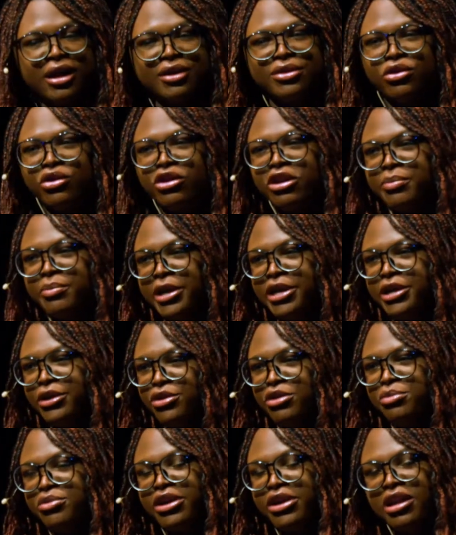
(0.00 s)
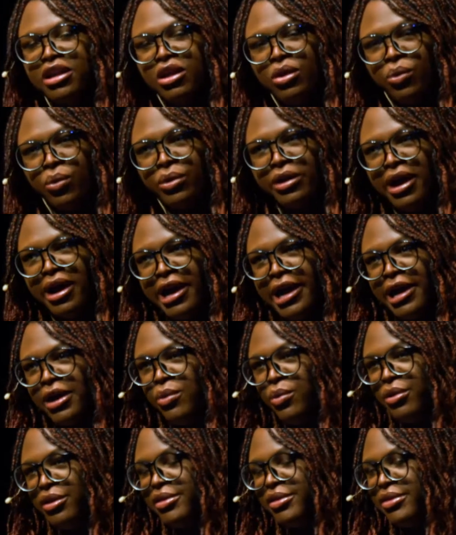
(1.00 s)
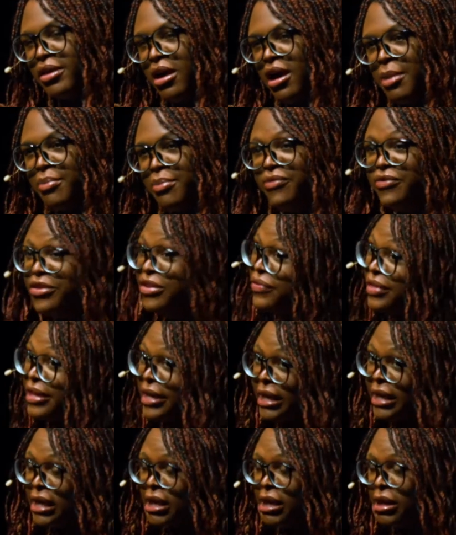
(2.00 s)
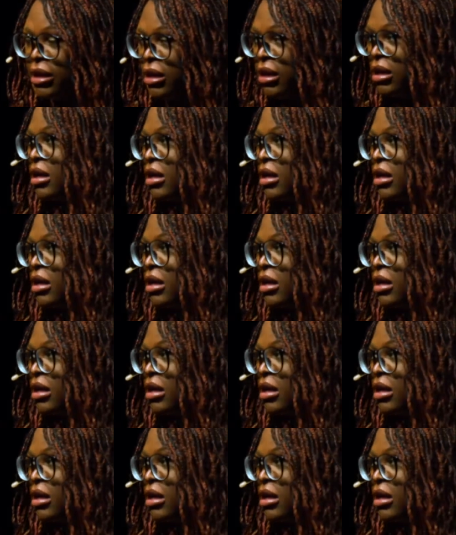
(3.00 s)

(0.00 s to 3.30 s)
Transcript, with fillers: I started my YouTube channel when I was 15.